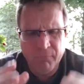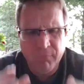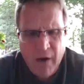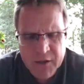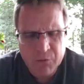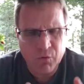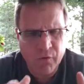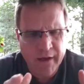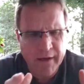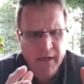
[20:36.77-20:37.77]
valuable,
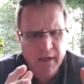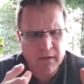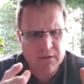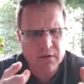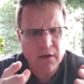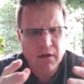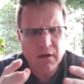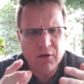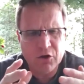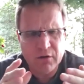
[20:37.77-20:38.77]
that has
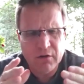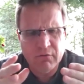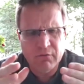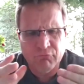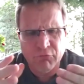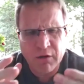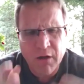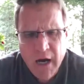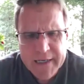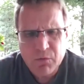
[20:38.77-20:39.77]

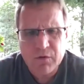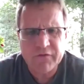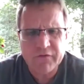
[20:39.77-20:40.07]
reliable